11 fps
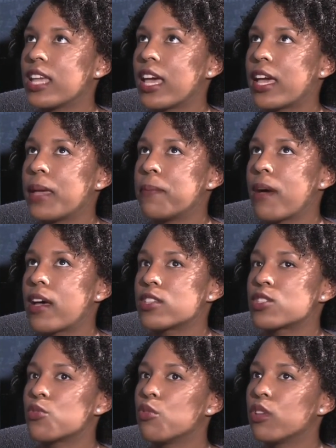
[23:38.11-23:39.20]
Like, in my
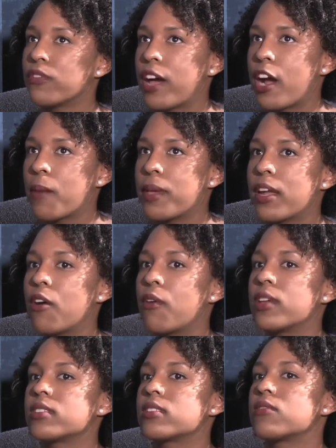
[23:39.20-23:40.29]
school environment, I
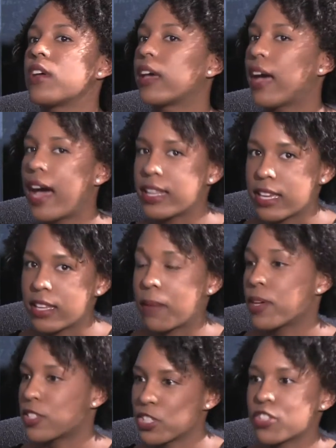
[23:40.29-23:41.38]
always felt like I had to, like
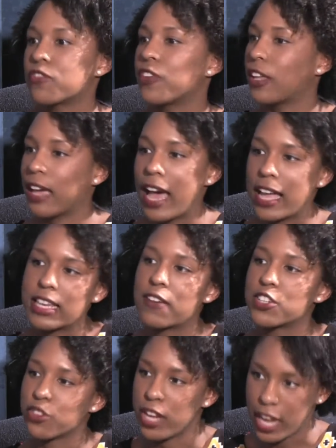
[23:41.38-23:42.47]
my sister, felt like I had to
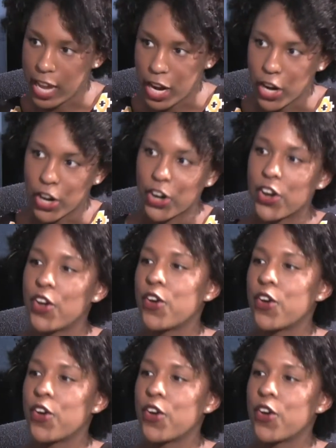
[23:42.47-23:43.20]
have straight hair,